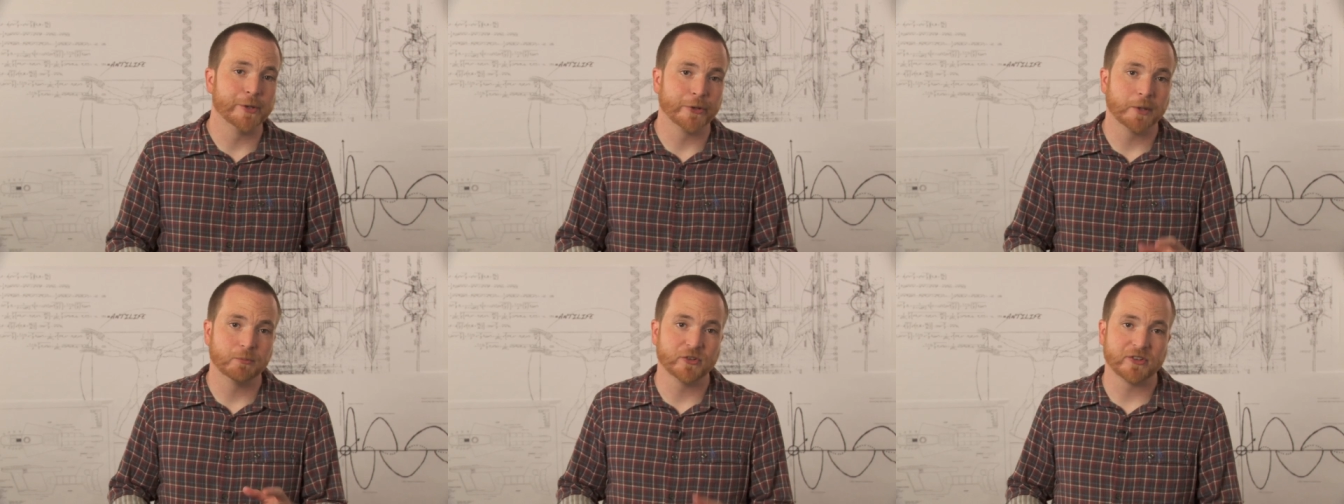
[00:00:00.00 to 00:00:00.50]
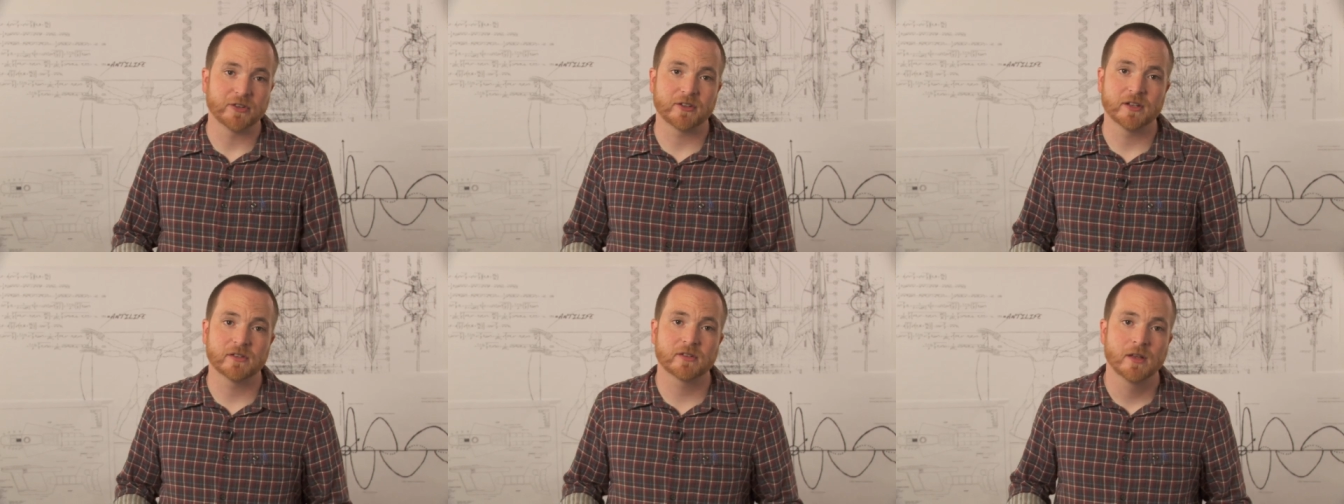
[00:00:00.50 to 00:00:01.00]
built up
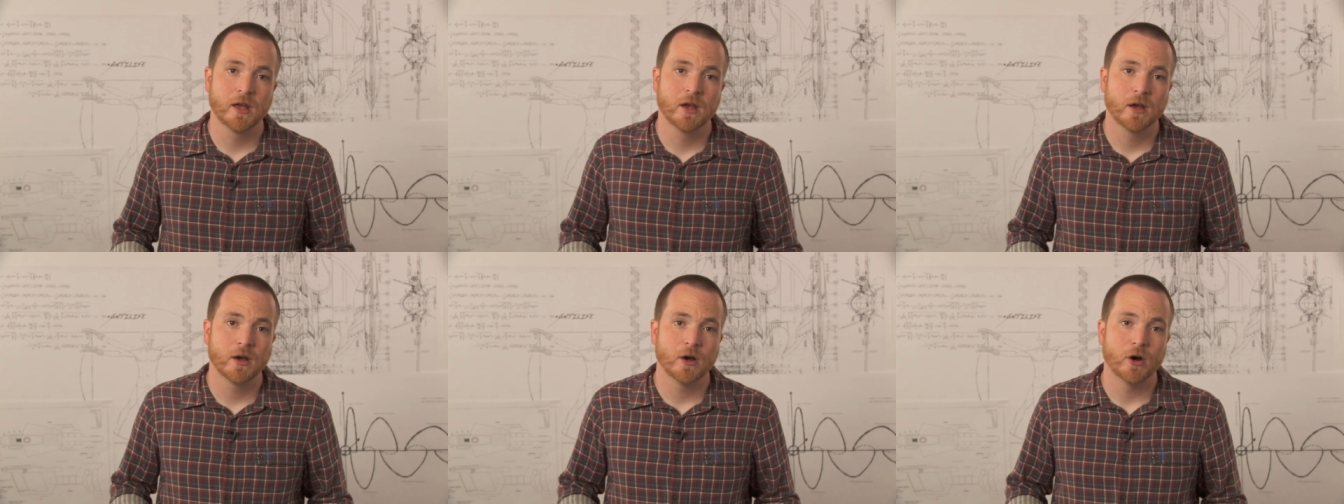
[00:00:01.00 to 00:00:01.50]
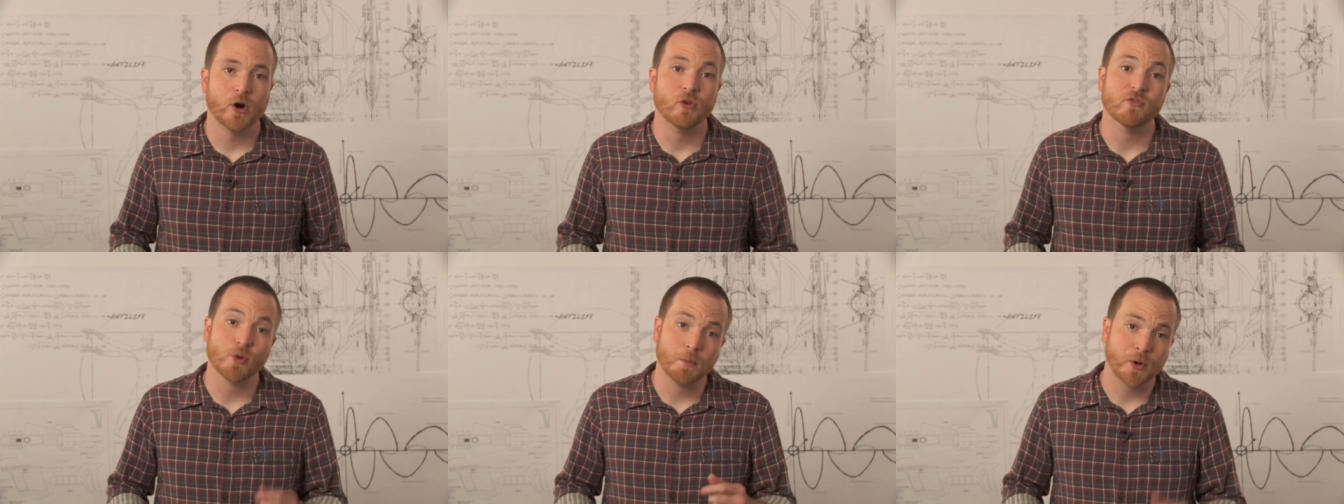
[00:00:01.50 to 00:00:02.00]
resistance
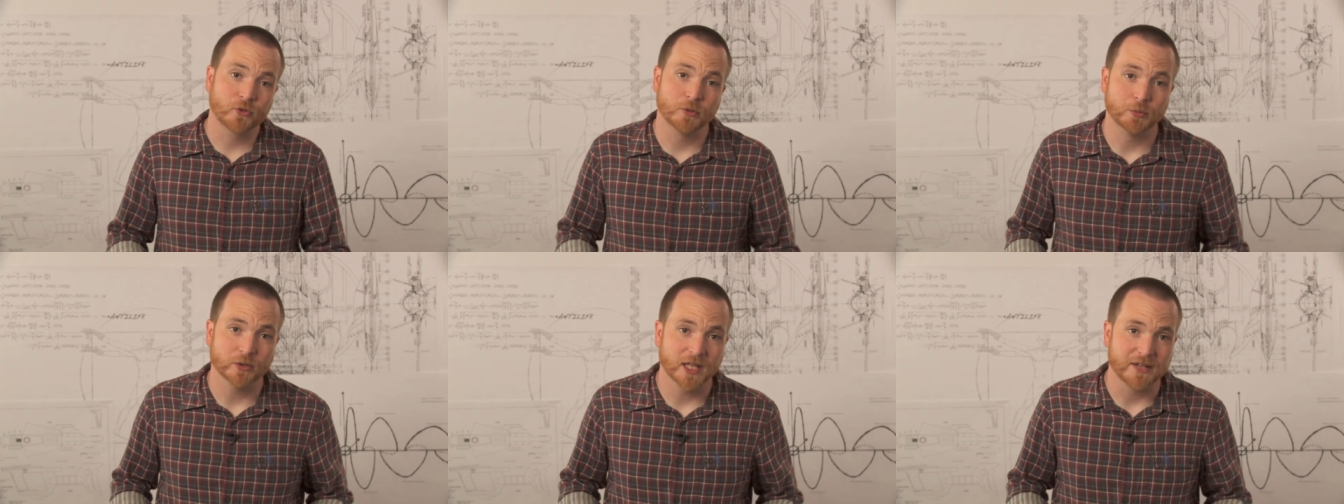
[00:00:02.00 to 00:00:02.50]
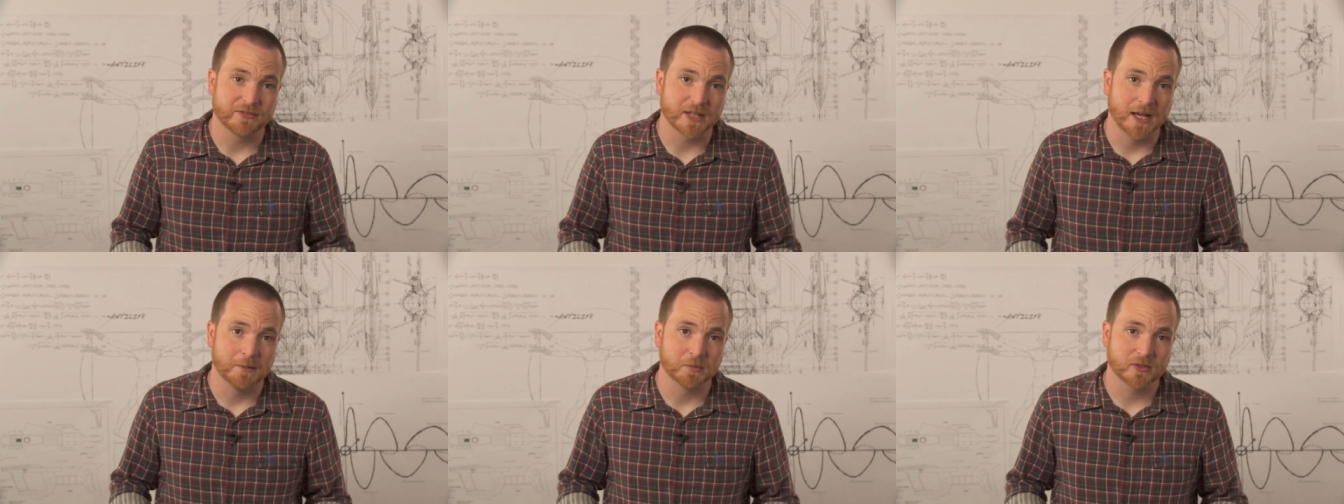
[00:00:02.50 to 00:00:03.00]
over multiple
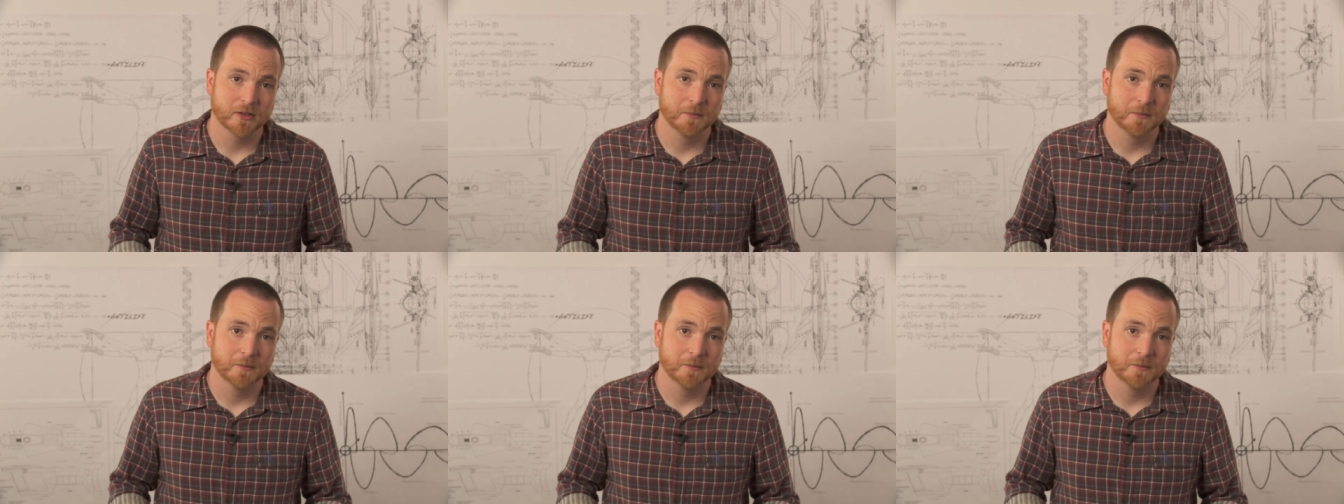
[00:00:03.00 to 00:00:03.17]
lifetimes.